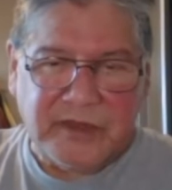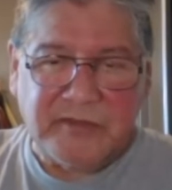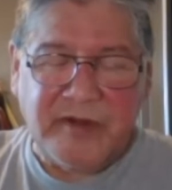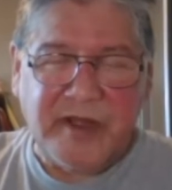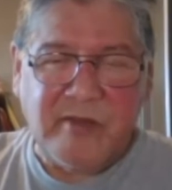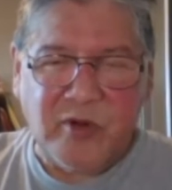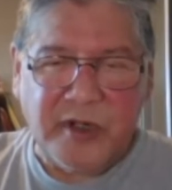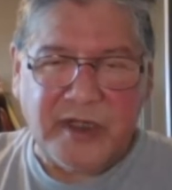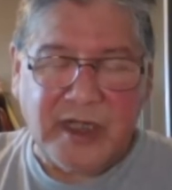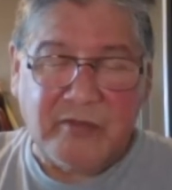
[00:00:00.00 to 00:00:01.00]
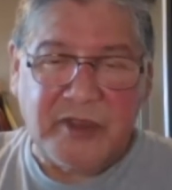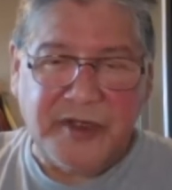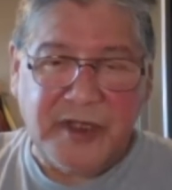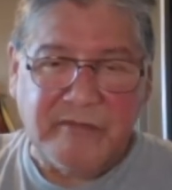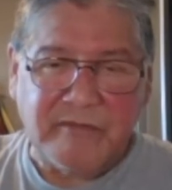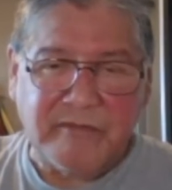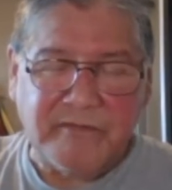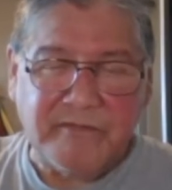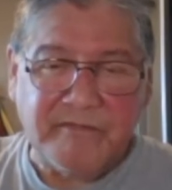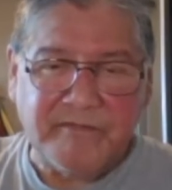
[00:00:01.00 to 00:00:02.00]
It's very important that we dream.
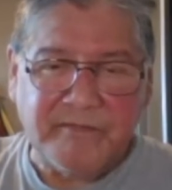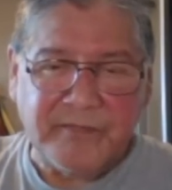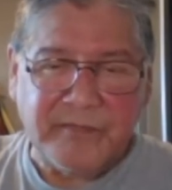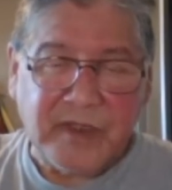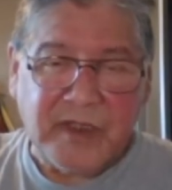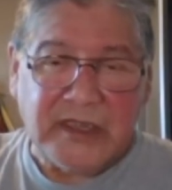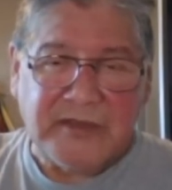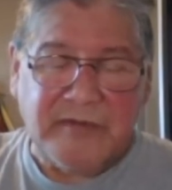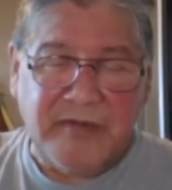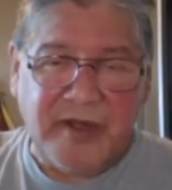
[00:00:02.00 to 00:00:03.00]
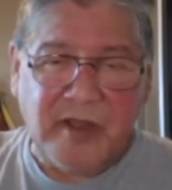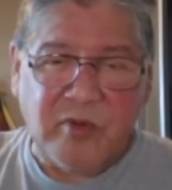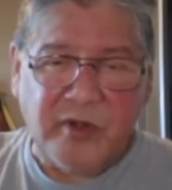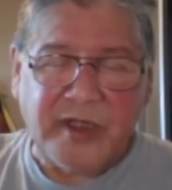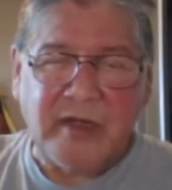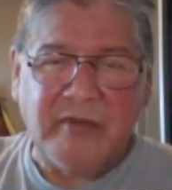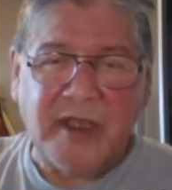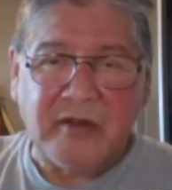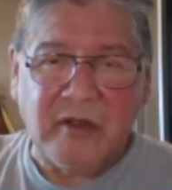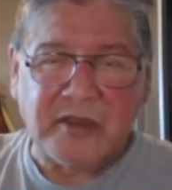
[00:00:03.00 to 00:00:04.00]
And it's very important that we
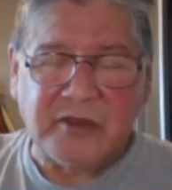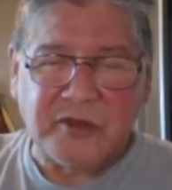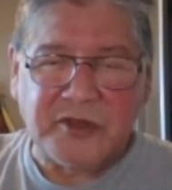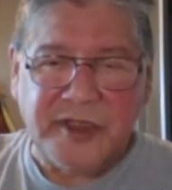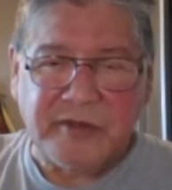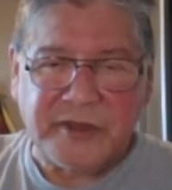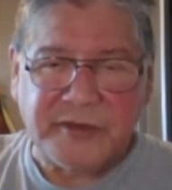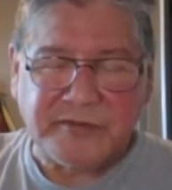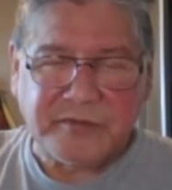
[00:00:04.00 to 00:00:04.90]
acknowledge those dreams.